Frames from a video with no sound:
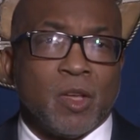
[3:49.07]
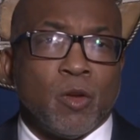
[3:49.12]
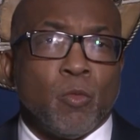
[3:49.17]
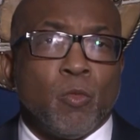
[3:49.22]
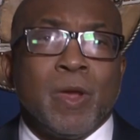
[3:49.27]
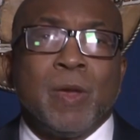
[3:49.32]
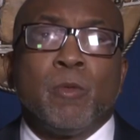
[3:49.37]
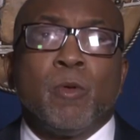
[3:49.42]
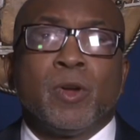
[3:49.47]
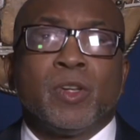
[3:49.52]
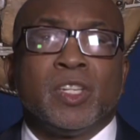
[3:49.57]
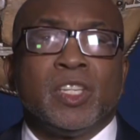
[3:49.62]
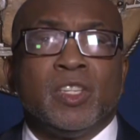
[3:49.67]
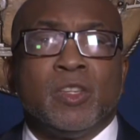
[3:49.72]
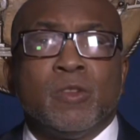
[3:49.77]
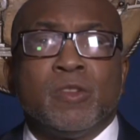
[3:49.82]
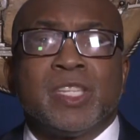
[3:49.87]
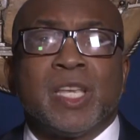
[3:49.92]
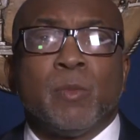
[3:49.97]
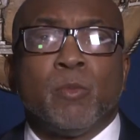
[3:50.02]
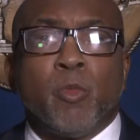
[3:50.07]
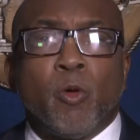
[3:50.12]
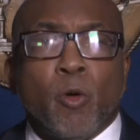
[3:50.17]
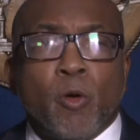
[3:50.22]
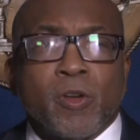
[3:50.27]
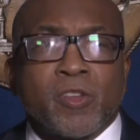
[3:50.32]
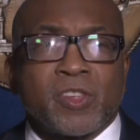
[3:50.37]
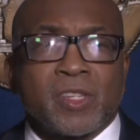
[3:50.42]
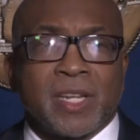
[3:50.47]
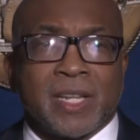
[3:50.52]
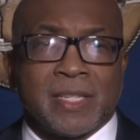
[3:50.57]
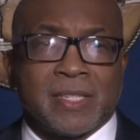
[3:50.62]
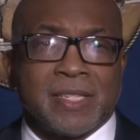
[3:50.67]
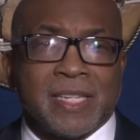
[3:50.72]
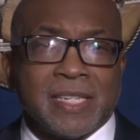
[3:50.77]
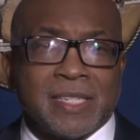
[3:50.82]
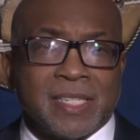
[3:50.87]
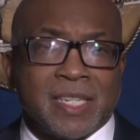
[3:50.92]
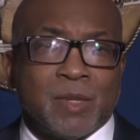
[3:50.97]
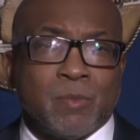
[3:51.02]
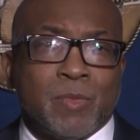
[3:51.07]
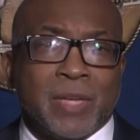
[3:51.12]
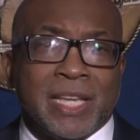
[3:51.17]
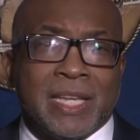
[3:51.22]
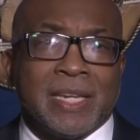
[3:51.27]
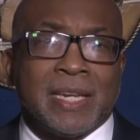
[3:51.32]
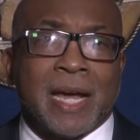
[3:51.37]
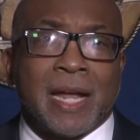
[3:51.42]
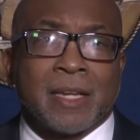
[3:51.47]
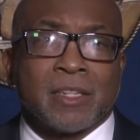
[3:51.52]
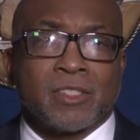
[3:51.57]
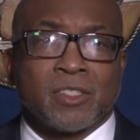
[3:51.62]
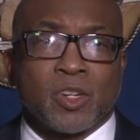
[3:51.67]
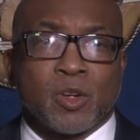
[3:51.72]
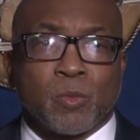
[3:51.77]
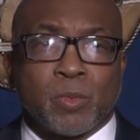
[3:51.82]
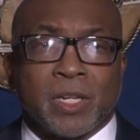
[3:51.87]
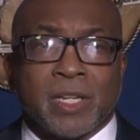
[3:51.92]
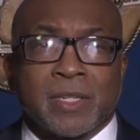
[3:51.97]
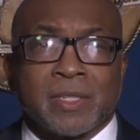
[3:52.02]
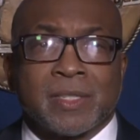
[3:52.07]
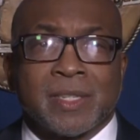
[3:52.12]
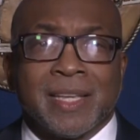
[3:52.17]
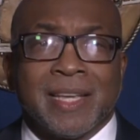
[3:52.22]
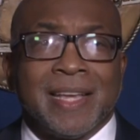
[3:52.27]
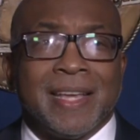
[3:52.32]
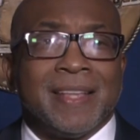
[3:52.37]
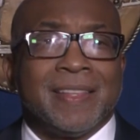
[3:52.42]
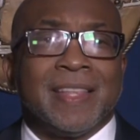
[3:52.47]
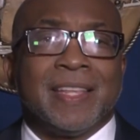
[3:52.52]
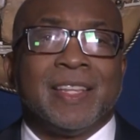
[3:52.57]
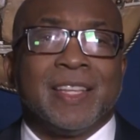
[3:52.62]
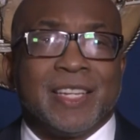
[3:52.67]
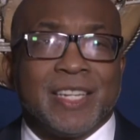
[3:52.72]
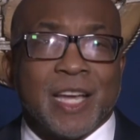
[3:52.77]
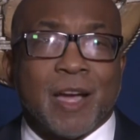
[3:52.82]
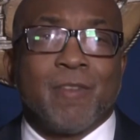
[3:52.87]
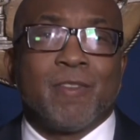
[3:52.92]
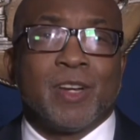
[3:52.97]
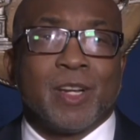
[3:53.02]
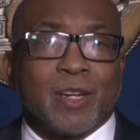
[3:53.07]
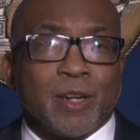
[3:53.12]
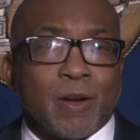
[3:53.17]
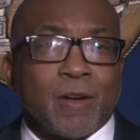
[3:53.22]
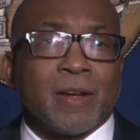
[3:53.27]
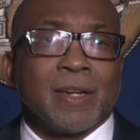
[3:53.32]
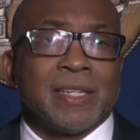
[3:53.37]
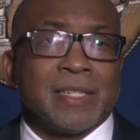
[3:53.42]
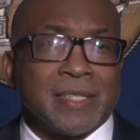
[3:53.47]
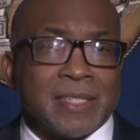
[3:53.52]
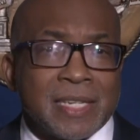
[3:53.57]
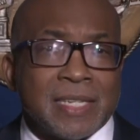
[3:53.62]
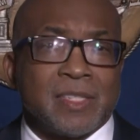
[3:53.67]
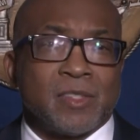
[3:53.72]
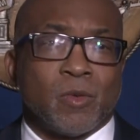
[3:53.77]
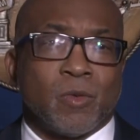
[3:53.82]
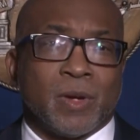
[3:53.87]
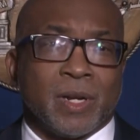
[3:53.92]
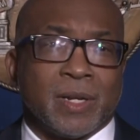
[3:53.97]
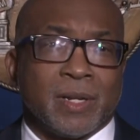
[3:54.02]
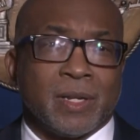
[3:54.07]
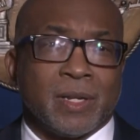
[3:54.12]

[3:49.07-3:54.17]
We want to use a portion of that $16 billion surplus that the governor currently sits on.